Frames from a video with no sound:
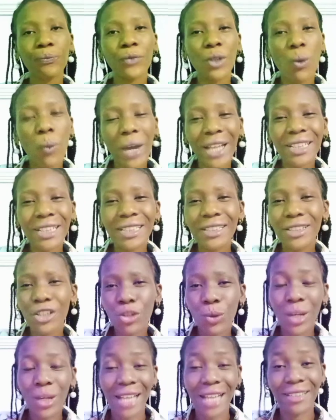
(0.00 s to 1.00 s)
When
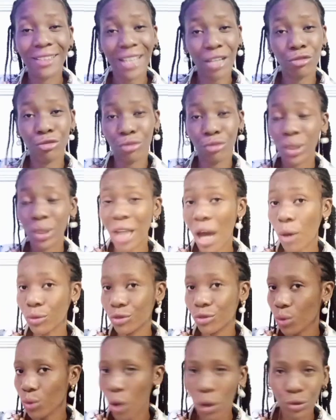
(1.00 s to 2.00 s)
you guys get thrown
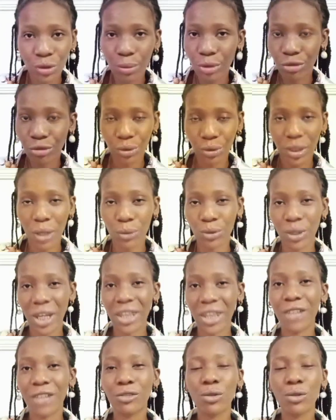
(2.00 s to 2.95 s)
out, you also be thrown out together.